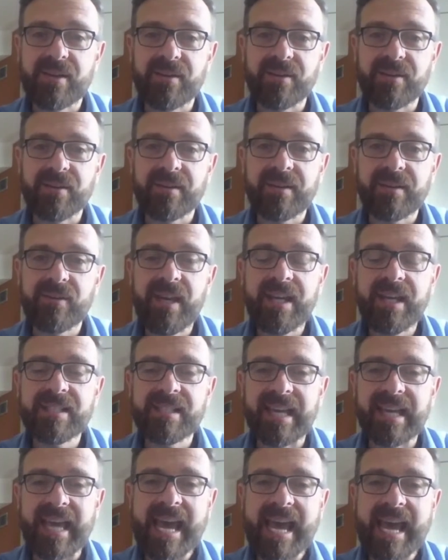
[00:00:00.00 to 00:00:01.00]
So
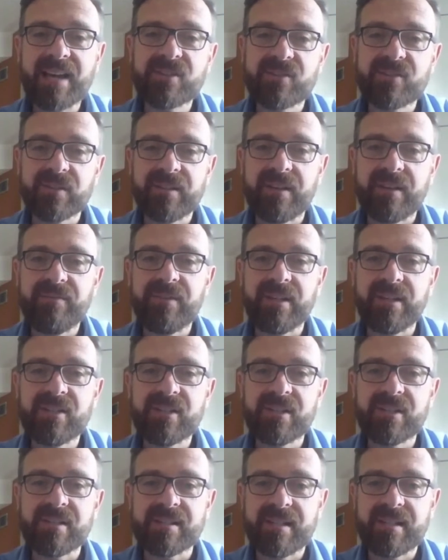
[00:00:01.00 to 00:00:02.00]
creating extra
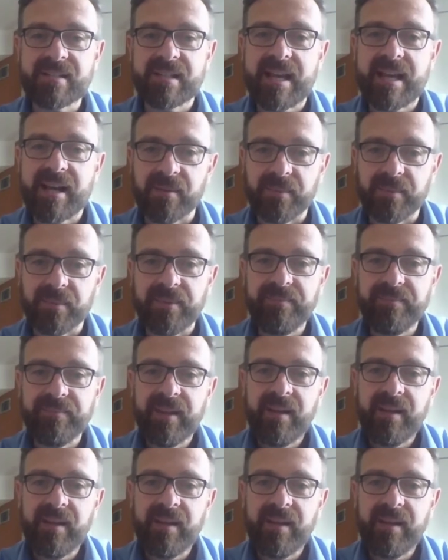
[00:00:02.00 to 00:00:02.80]
definitions doesn't help.